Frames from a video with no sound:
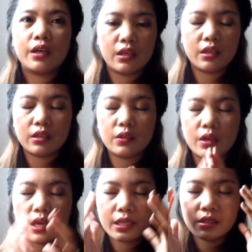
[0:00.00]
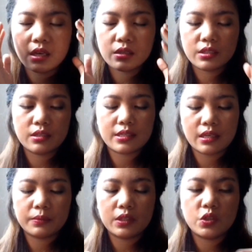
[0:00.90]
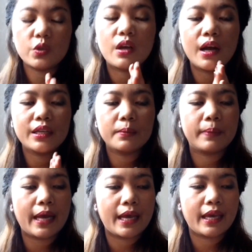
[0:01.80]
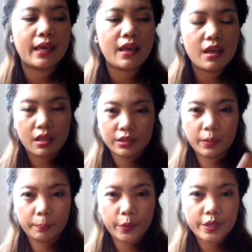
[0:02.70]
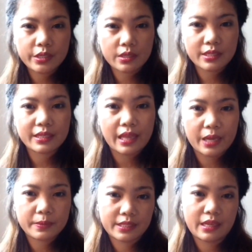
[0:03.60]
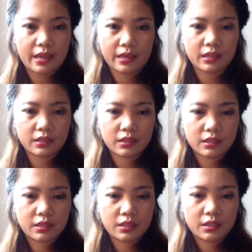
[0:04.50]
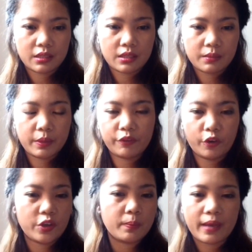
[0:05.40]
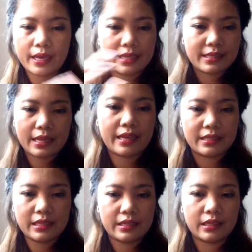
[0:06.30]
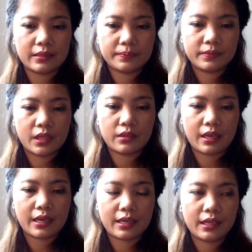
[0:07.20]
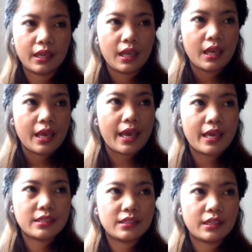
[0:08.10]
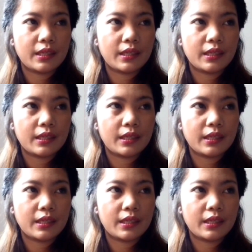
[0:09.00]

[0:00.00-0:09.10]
you gotta know to yourself that you gotta buy the person's lifestyle before you buy its idea. Okay? And